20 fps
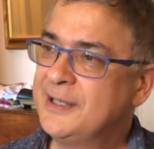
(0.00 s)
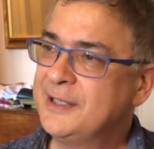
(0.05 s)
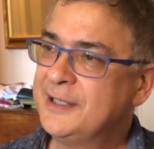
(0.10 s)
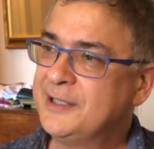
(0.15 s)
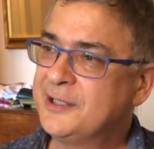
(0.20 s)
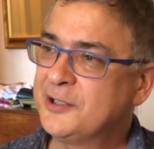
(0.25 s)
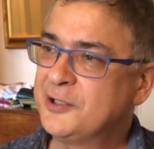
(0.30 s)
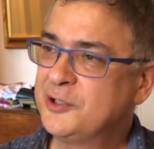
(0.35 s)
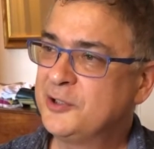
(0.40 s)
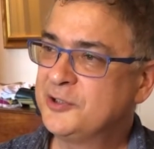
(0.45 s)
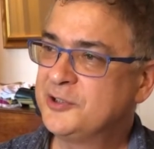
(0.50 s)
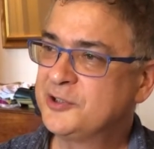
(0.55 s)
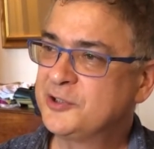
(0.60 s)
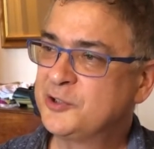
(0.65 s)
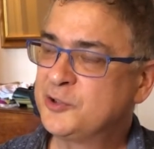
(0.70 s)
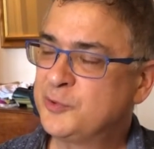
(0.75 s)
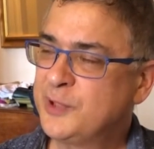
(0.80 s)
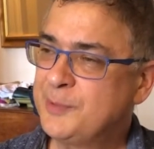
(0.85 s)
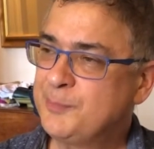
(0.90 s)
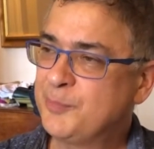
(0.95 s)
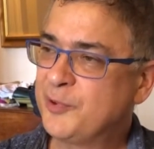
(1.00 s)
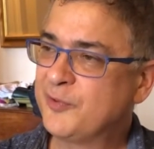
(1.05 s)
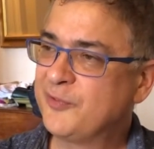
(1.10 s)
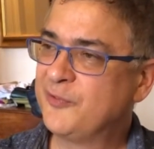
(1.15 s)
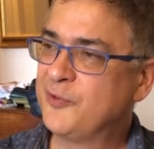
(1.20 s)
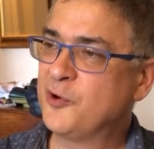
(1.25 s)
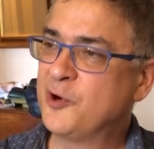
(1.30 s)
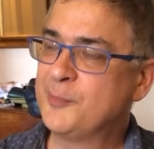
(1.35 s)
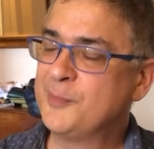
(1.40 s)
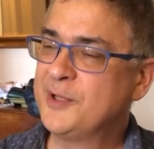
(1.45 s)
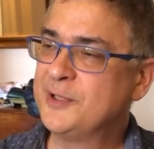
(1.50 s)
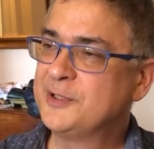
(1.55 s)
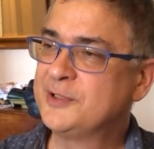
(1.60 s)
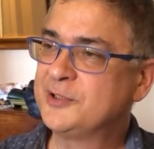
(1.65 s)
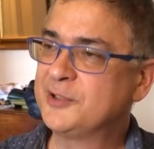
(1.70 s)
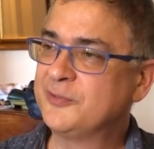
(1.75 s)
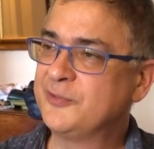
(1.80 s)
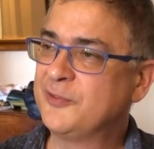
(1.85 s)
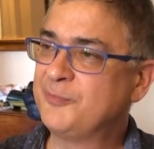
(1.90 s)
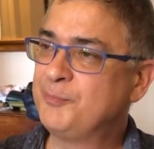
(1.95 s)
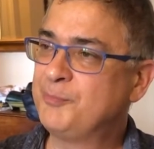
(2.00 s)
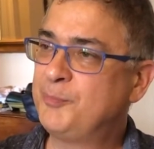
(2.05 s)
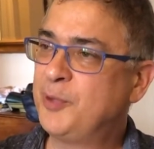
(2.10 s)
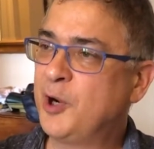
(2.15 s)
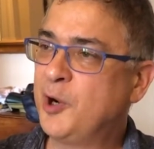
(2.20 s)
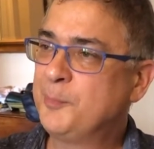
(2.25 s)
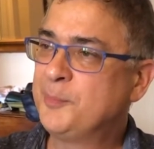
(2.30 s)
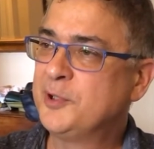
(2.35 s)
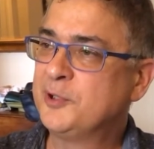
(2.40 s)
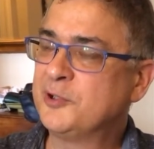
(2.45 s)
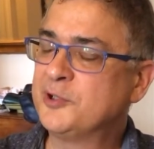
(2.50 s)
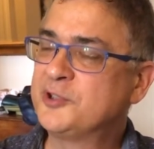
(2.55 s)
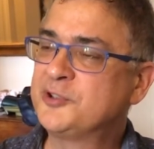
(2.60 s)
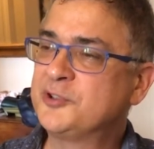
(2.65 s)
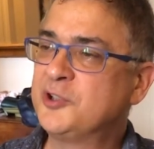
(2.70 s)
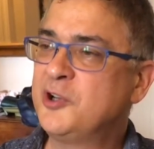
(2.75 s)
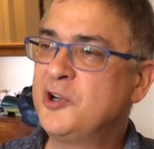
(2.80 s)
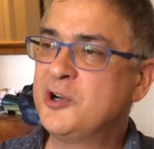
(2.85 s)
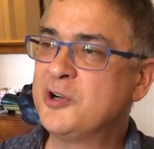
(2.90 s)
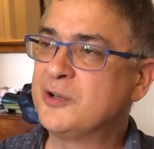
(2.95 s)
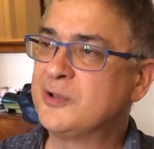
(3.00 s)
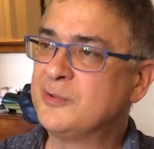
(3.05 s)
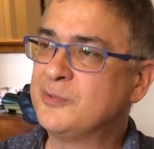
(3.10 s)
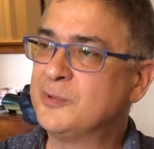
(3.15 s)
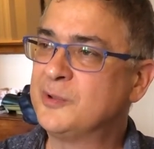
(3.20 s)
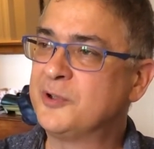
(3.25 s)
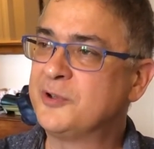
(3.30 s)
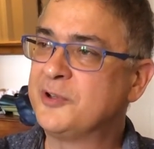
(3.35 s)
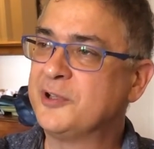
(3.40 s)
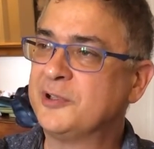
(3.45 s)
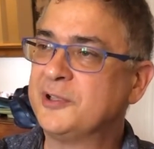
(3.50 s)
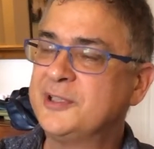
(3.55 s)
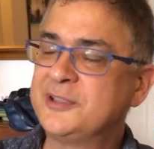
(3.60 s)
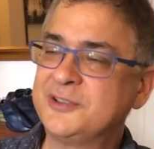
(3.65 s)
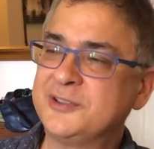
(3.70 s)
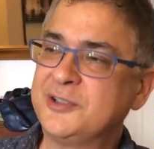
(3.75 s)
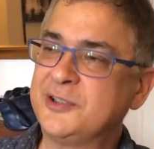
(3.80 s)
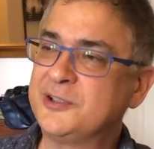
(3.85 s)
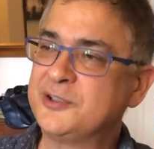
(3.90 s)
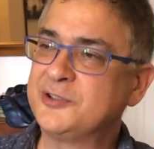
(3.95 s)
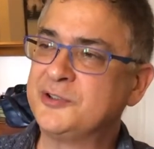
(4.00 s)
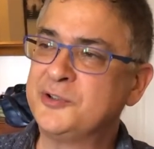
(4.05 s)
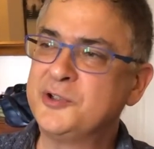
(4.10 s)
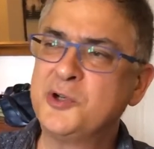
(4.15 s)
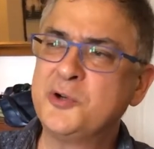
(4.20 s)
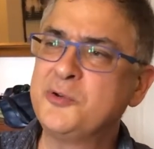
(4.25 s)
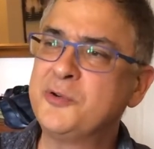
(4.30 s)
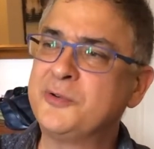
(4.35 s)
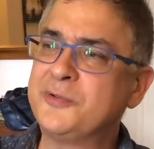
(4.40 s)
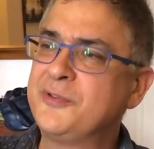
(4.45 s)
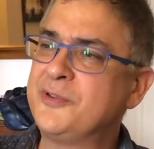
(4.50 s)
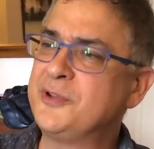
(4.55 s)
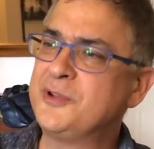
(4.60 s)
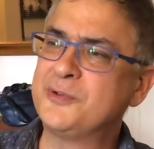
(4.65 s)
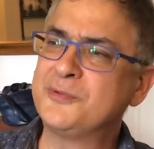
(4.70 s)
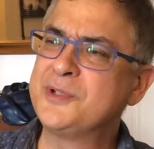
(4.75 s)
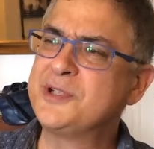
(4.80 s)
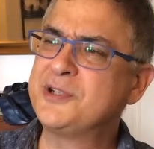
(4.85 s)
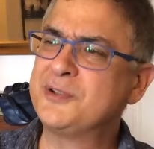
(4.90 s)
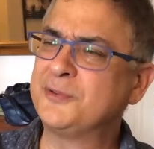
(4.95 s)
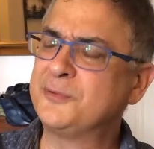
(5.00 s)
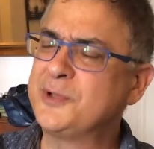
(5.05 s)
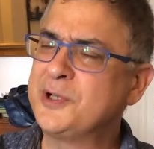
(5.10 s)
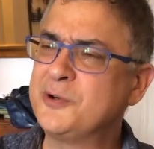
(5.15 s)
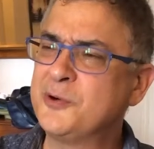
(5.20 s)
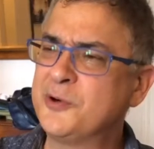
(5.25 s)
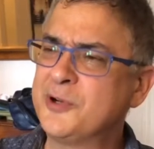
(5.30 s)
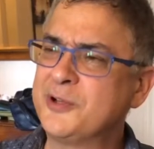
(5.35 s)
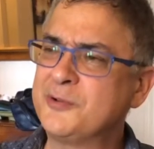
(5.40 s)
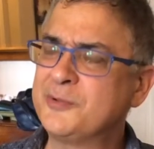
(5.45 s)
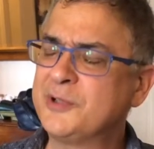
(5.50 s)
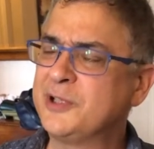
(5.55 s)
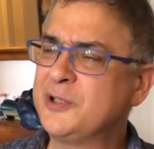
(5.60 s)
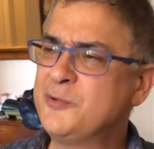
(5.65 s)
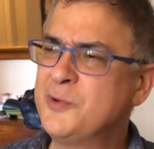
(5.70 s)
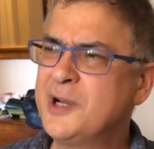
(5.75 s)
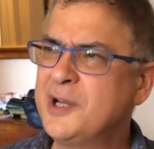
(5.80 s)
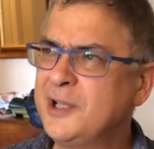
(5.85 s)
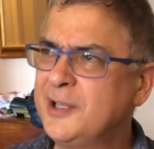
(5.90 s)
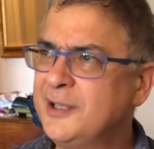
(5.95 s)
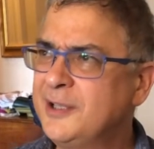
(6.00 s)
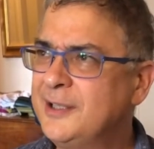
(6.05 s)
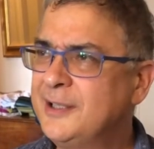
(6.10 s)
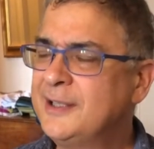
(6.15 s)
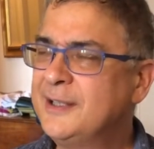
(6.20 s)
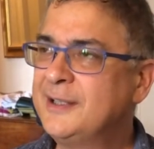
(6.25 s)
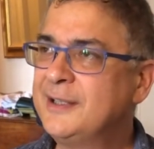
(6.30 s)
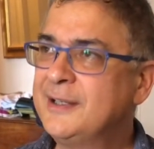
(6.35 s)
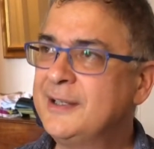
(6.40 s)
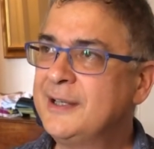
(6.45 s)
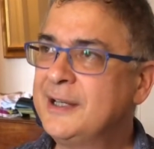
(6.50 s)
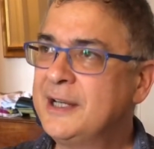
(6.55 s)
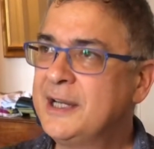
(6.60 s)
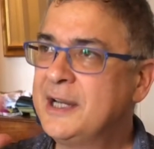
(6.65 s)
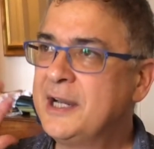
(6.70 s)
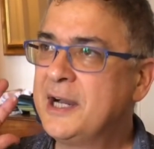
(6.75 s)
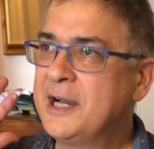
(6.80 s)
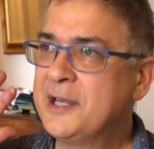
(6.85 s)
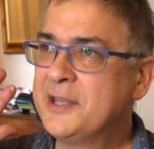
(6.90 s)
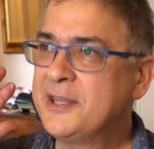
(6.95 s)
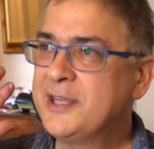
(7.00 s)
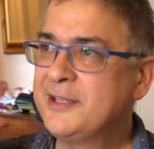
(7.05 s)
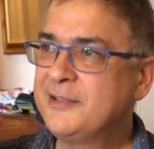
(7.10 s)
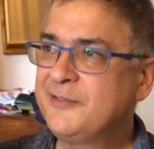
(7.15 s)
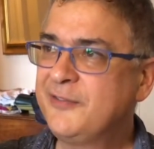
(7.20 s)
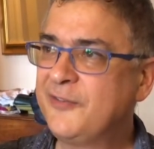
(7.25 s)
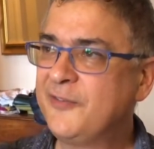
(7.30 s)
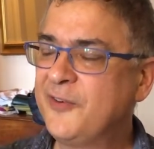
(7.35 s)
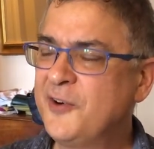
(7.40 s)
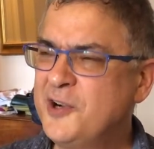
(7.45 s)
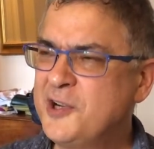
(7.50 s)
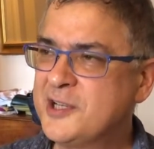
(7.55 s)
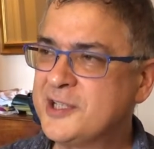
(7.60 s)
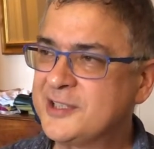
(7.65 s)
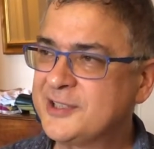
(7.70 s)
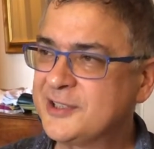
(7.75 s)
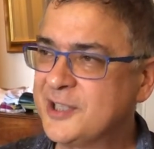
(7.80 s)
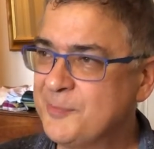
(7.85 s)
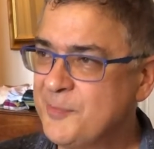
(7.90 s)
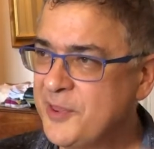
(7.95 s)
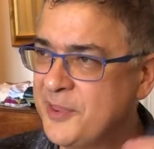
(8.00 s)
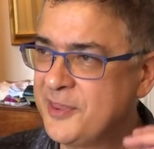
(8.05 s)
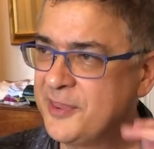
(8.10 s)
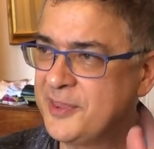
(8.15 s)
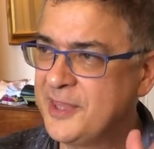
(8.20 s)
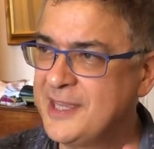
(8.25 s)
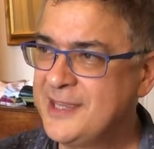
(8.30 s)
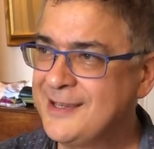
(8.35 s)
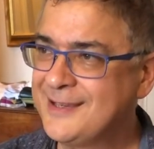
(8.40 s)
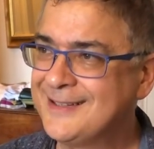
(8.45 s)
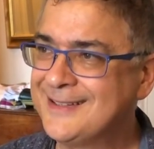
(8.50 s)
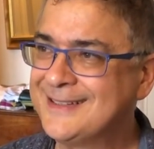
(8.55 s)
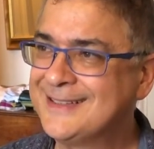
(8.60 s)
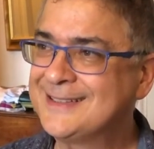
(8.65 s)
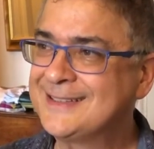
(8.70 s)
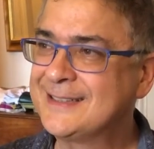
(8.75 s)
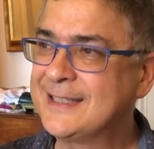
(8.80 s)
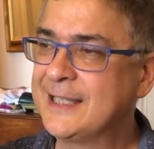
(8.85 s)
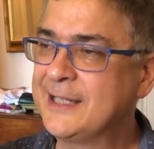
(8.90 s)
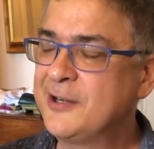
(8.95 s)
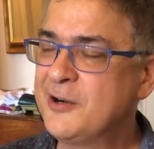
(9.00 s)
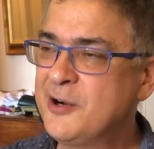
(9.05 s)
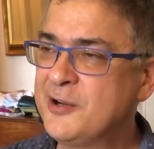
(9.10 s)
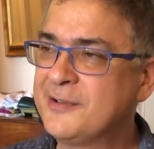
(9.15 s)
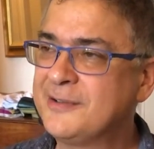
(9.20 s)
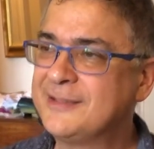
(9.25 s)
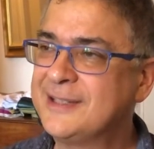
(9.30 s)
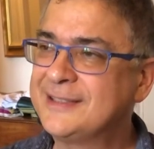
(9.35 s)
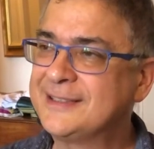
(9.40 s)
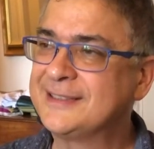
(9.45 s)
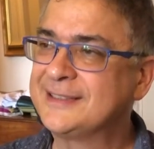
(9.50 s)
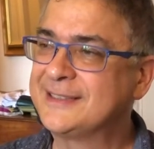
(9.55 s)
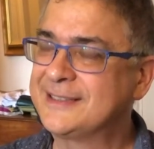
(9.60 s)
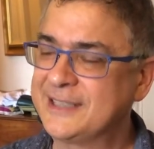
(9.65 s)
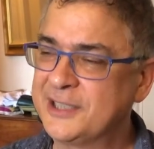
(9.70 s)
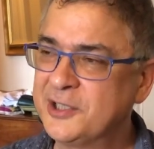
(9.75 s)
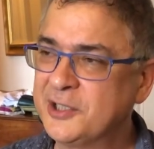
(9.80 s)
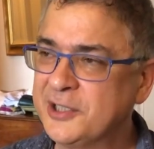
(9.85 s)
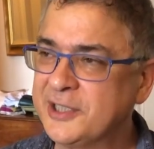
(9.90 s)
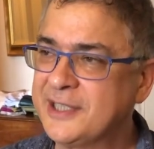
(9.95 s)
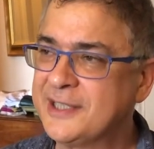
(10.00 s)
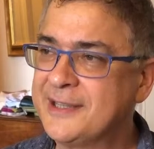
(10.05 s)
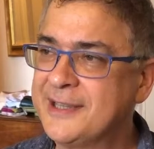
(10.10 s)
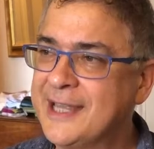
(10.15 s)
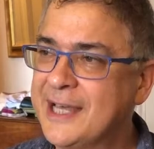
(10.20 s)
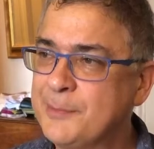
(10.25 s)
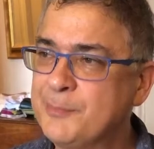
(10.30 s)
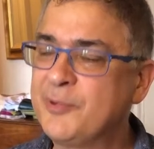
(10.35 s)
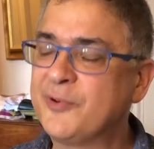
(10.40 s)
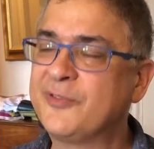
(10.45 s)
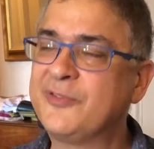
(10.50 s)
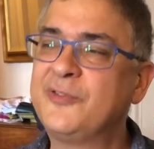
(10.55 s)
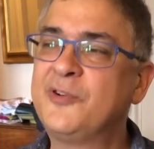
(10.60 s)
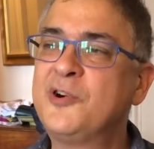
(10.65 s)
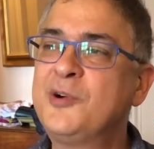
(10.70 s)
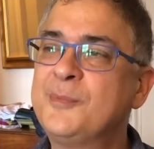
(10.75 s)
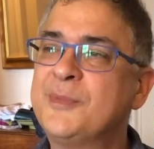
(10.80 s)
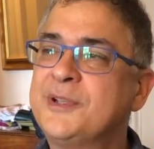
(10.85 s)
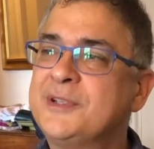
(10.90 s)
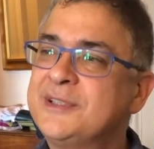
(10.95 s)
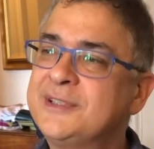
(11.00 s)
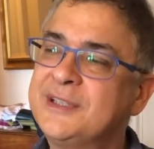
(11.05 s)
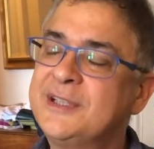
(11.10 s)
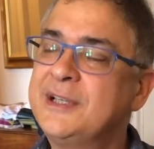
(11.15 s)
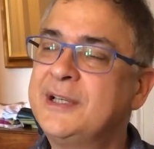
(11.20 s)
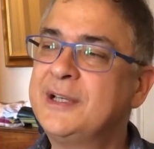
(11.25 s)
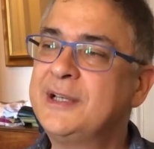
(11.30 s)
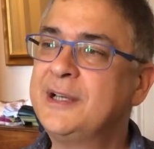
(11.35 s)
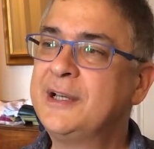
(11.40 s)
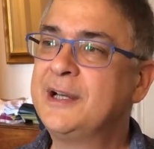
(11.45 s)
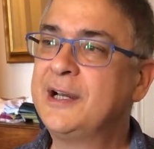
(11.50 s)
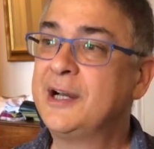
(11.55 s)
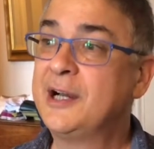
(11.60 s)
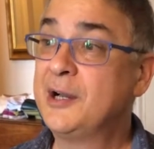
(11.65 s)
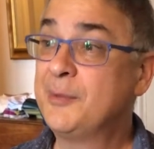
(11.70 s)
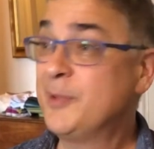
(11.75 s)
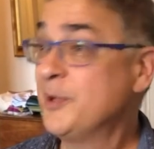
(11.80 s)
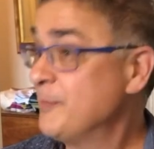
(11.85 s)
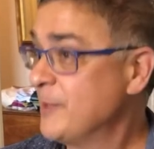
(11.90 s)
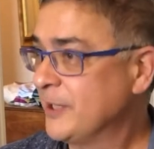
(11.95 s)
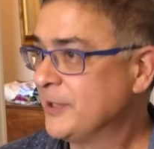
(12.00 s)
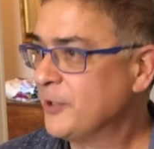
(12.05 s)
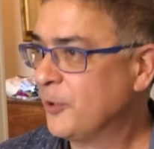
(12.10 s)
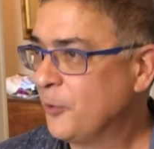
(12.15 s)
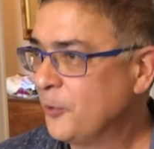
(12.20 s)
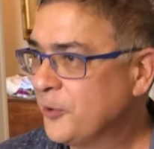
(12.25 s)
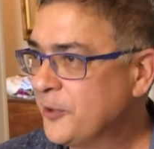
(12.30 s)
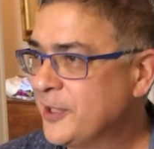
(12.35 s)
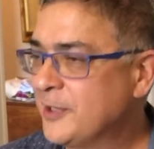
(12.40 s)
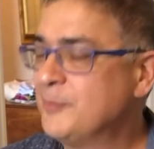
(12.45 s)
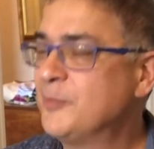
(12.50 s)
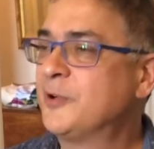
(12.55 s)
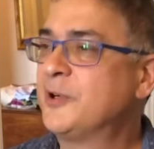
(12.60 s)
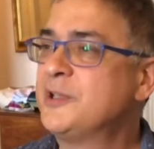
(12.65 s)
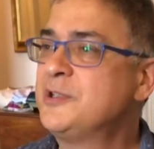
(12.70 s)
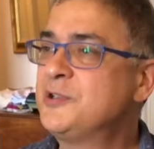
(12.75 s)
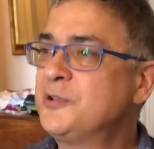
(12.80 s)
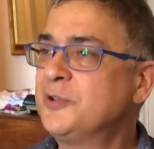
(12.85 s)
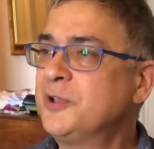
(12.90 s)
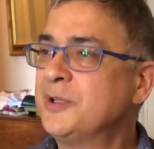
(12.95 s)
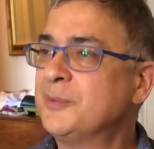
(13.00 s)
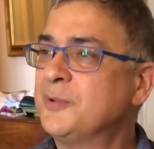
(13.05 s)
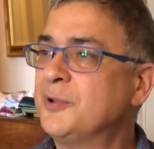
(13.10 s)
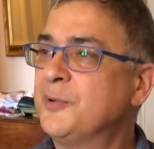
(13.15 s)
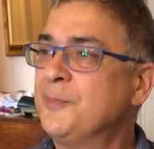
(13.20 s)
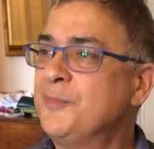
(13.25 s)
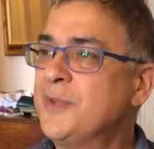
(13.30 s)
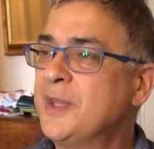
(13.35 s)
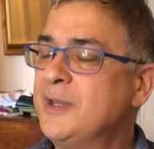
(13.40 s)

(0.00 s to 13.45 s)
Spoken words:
in a good street performance of a popular song where the listeners know the original recording really well. They can furnish some things that aren't necessarily in that performance, but make the whole thing more enjoyable.